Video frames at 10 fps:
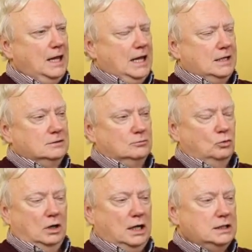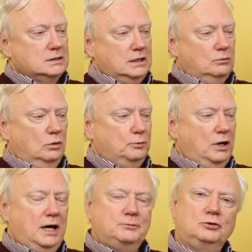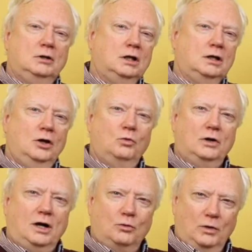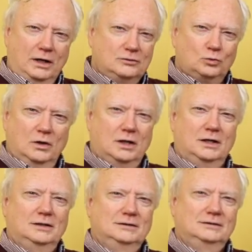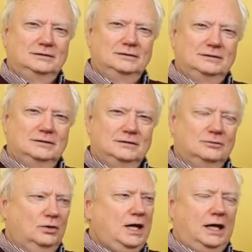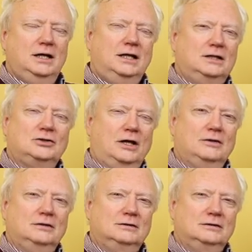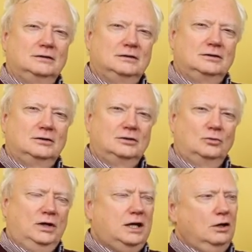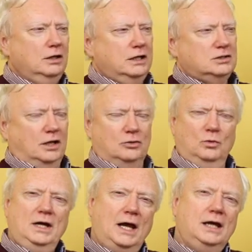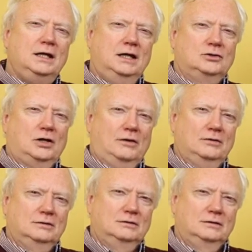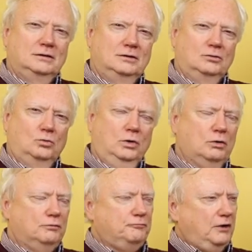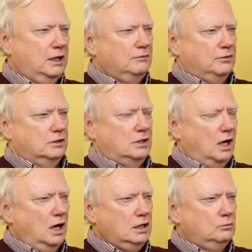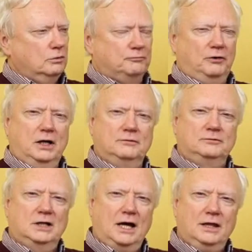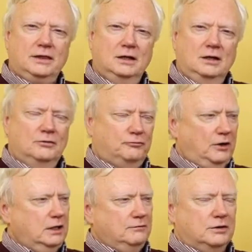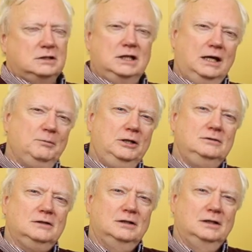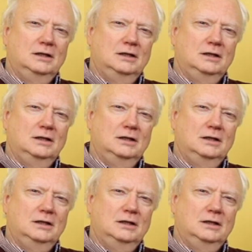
And Waraka said, "Well, perhaps you didn't know what our ways were. We hated each other. We killed each other. We ate each other. We were afraid of the dark. We were afraid of death, afraid of the demons.